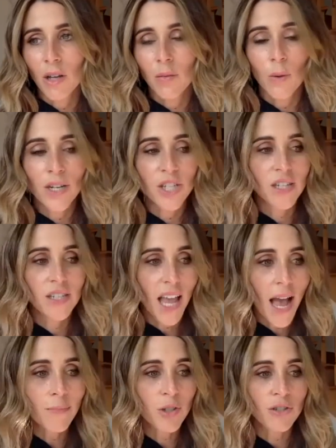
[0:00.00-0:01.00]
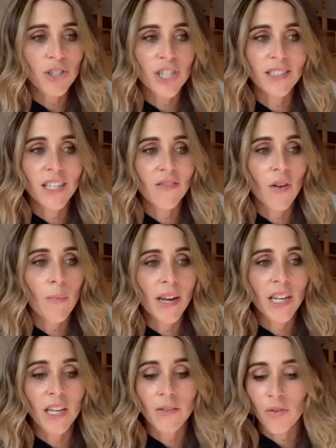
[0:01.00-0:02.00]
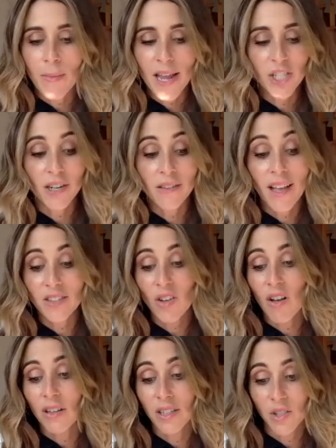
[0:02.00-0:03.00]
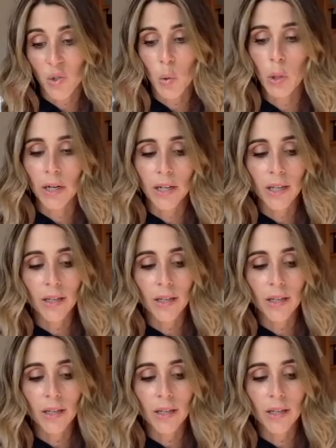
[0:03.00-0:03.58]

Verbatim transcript: when she's captured, she doesn't give up any information, and that's all historic.